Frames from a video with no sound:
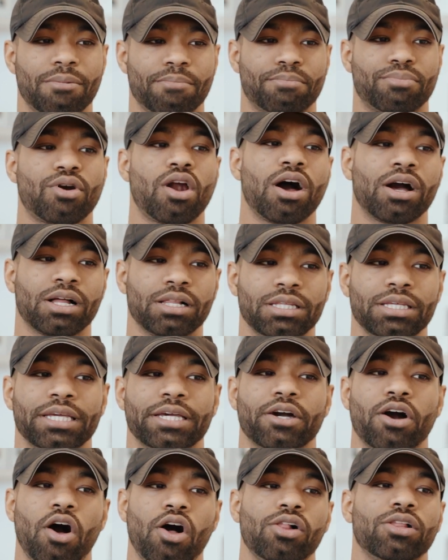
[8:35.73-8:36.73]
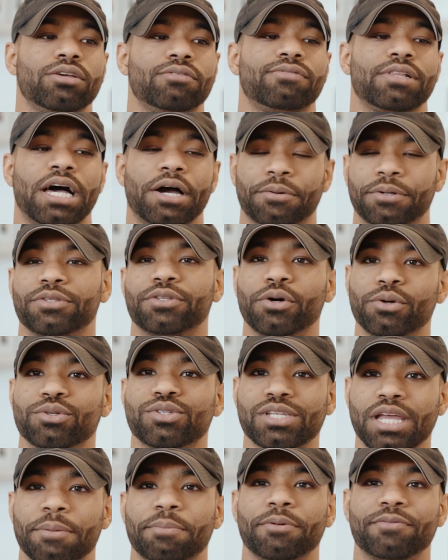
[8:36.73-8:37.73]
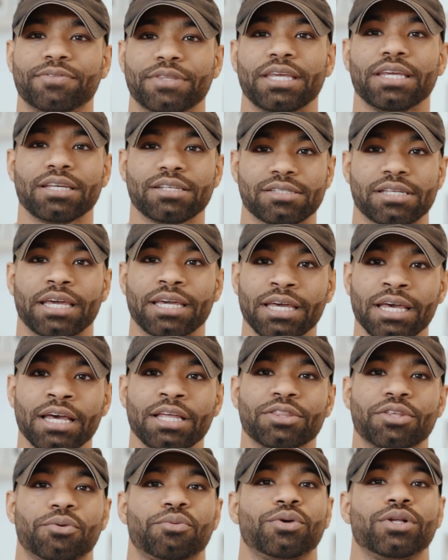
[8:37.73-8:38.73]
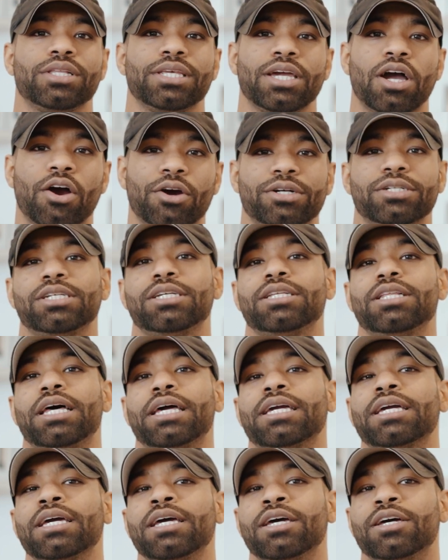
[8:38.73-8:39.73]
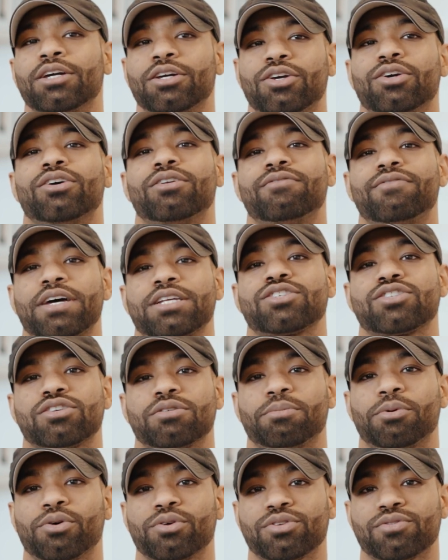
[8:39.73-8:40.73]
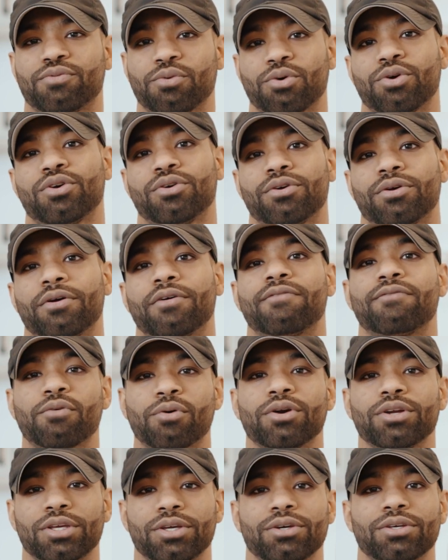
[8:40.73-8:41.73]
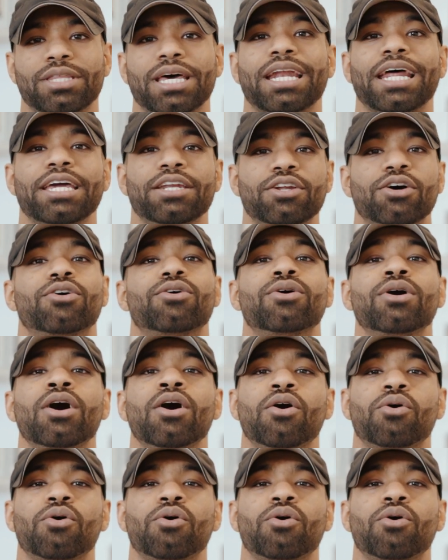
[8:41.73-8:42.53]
broccoli, cauliflower, those type of things, like the really hearty, like good vegetables for you that I know